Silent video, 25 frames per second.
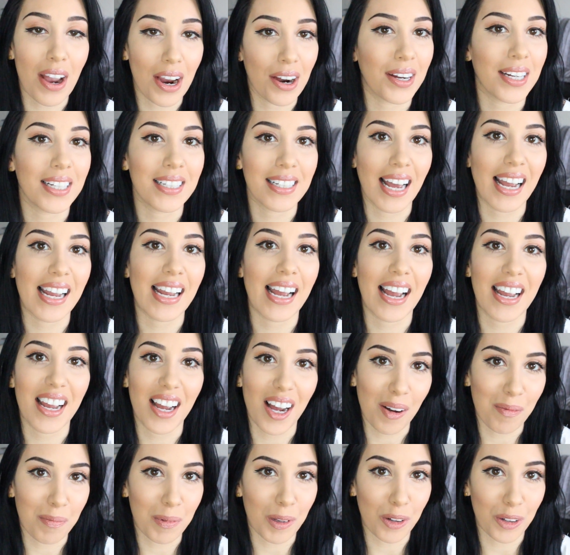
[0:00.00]
very night
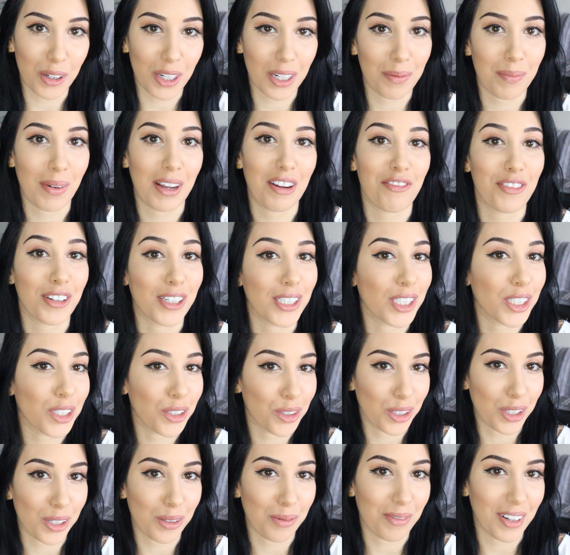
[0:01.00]
I uploaded my first
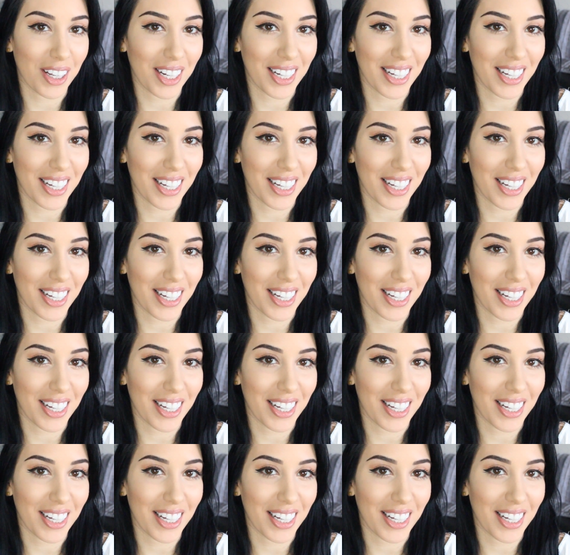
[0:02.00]
YouTube